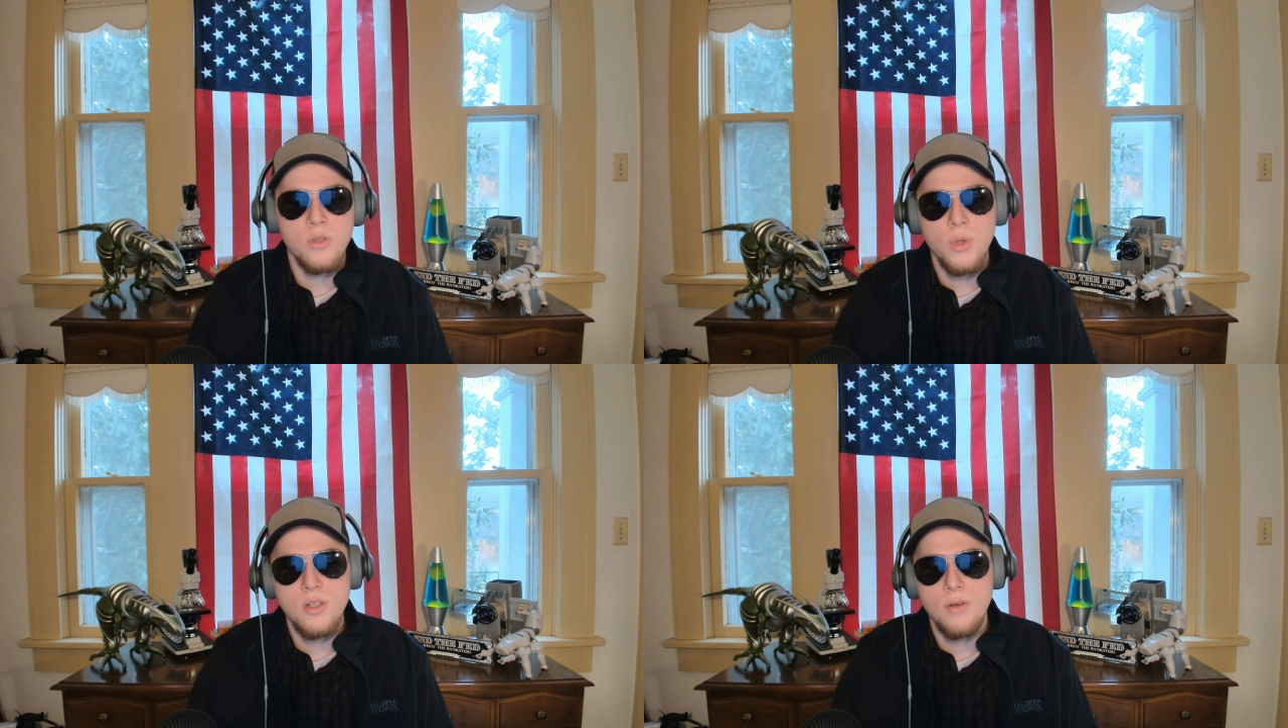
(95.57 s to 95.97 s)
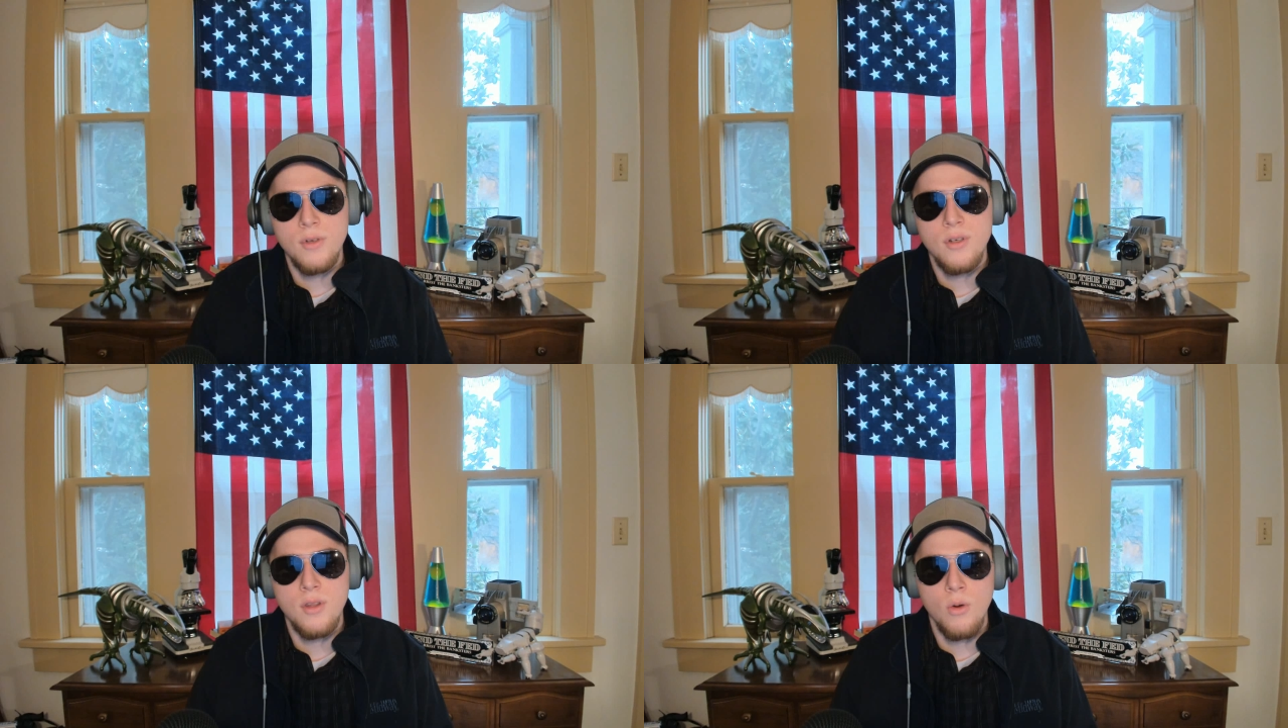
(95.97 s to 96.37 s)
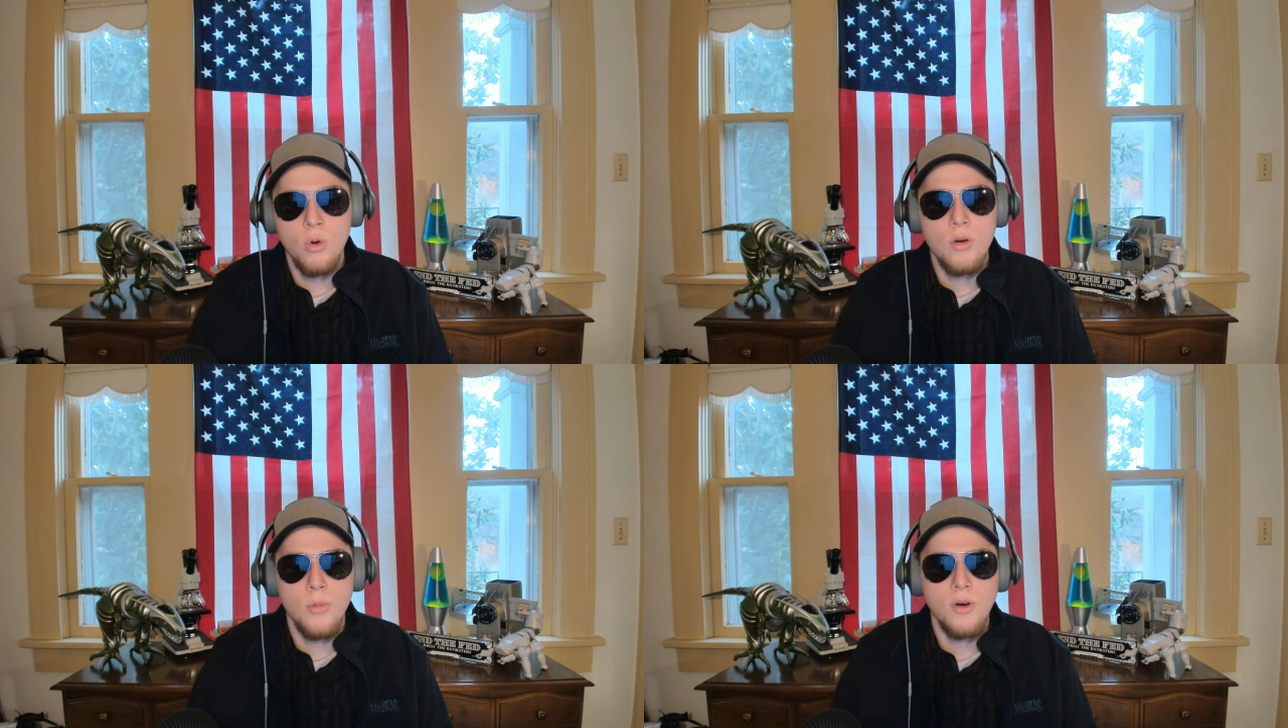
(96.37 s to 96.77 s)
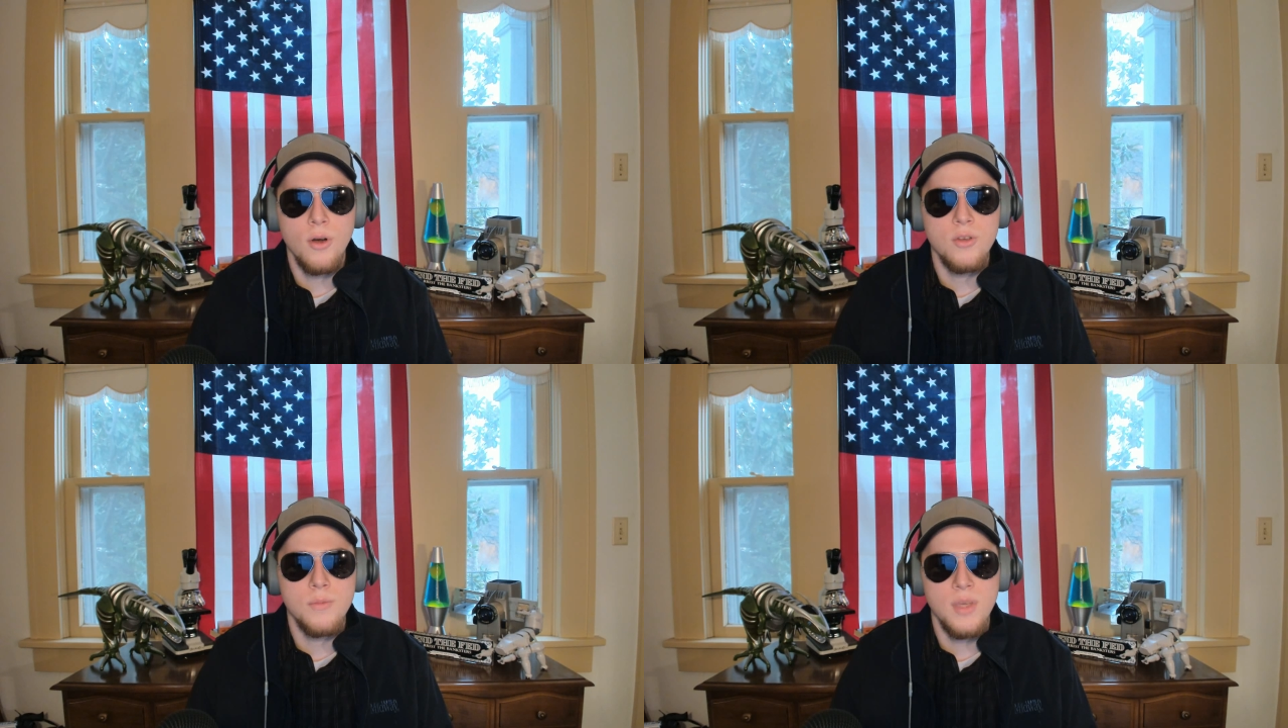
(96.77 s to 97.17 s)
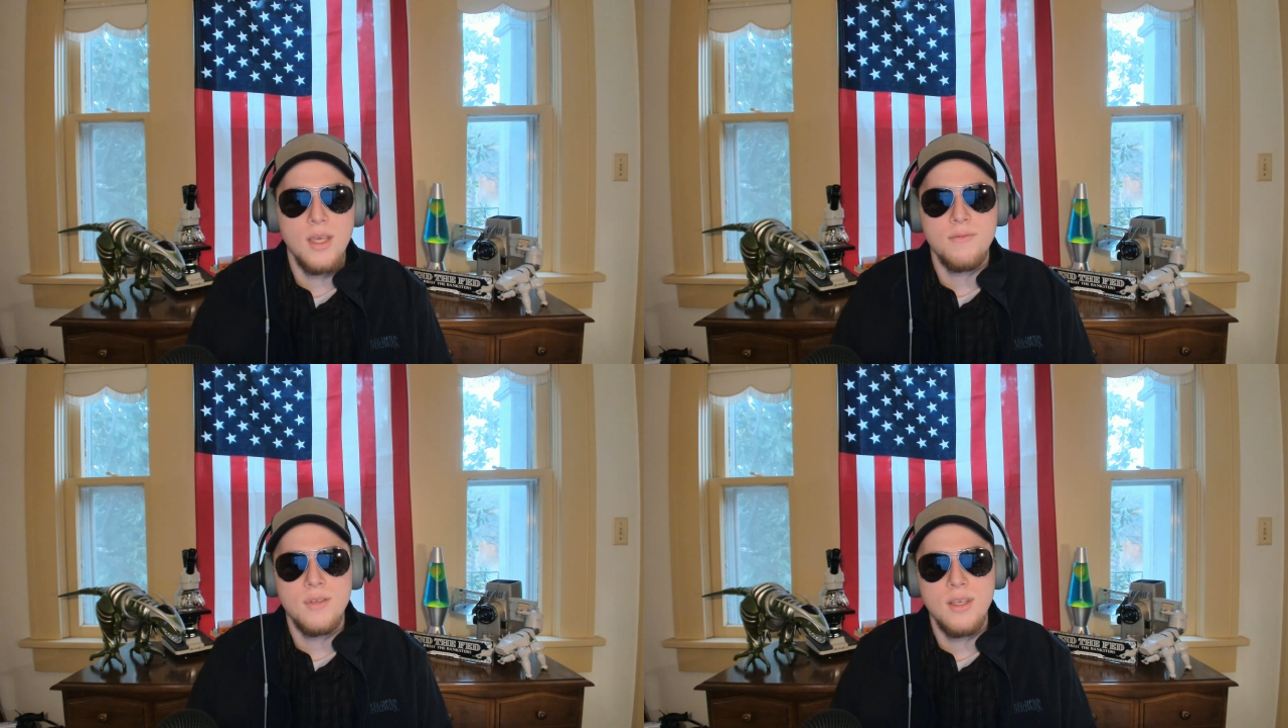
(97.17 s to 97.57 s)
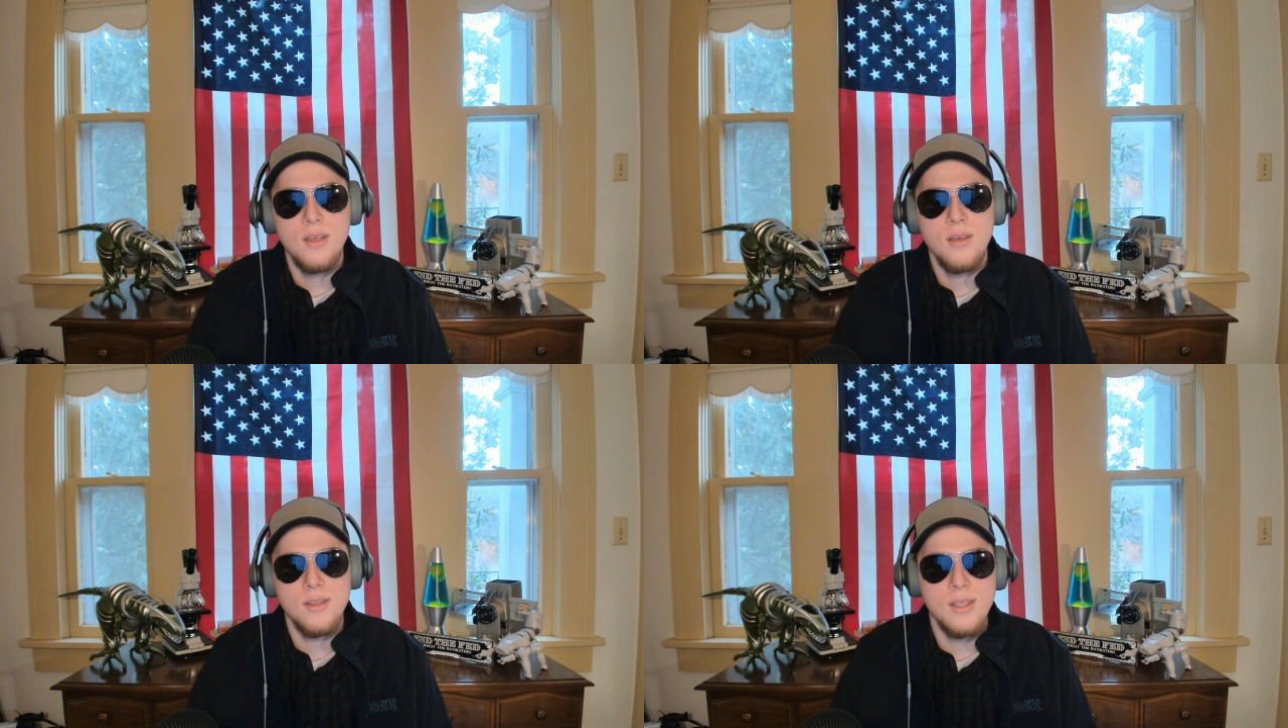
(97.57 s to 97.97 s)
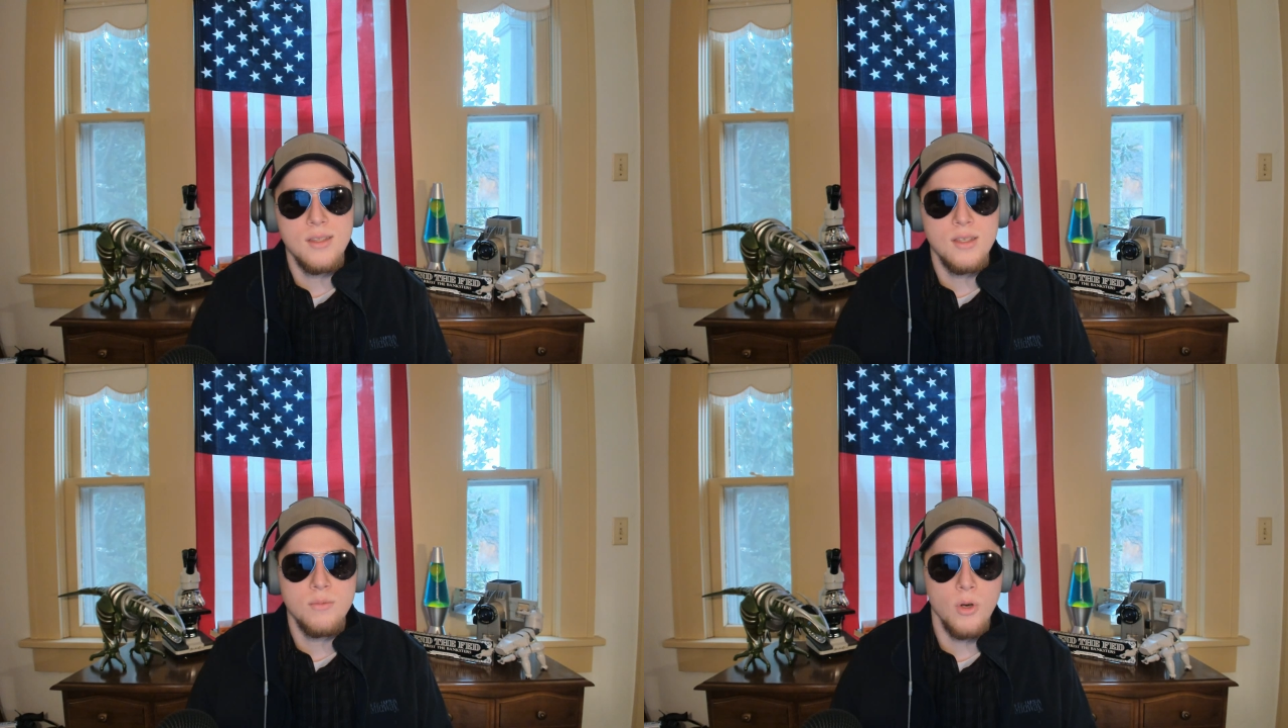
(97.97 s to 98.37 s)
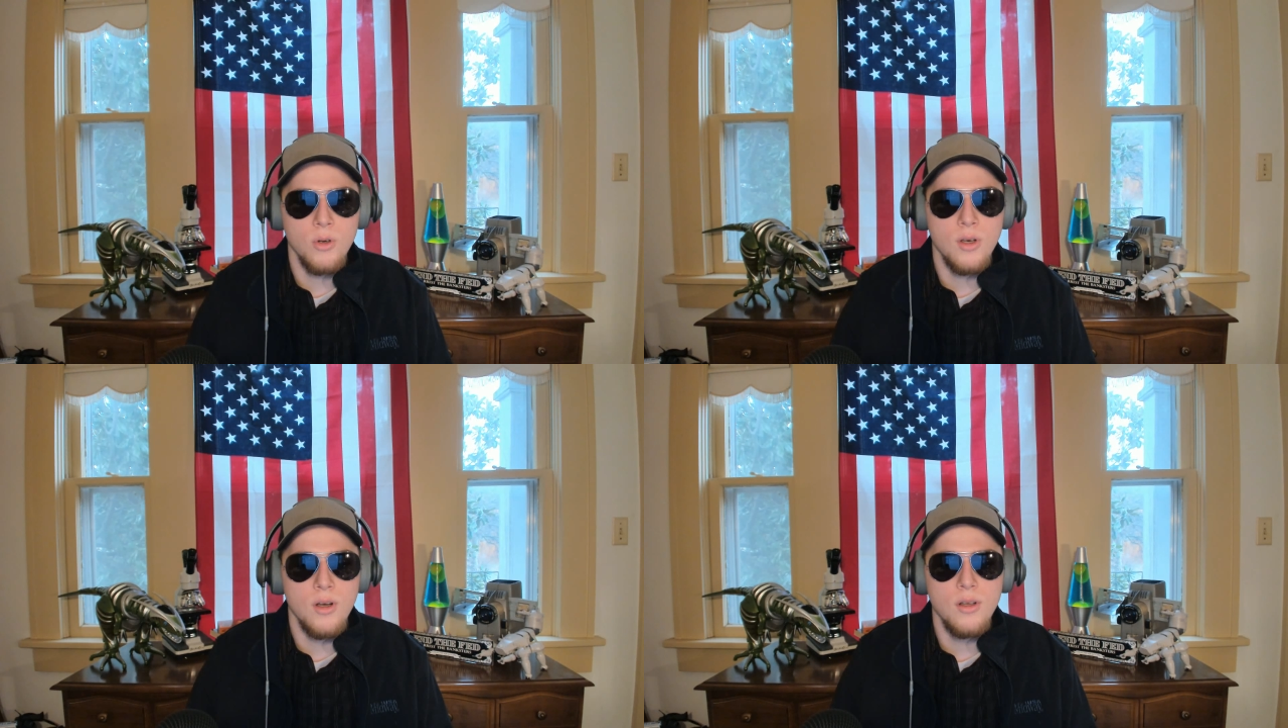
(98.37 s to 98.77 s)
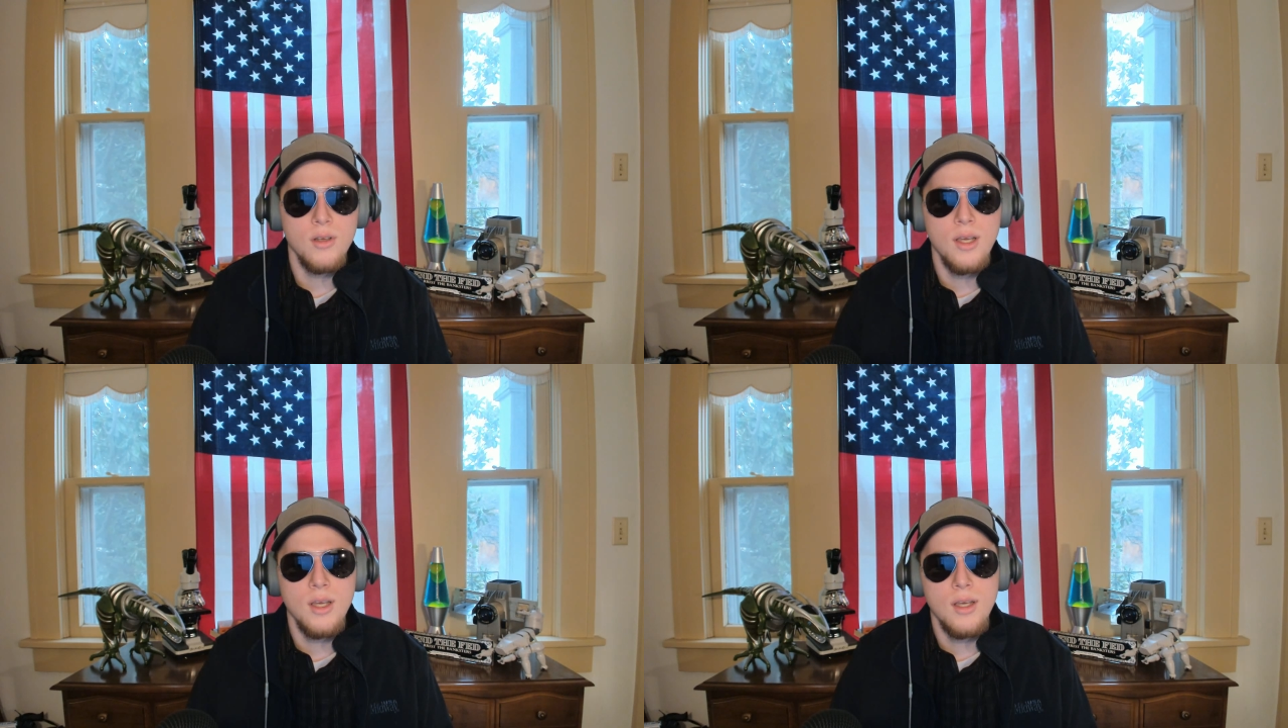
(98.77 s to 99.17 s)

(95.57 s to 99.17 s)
will switch over to the Ouroboros BFT consensus protocol.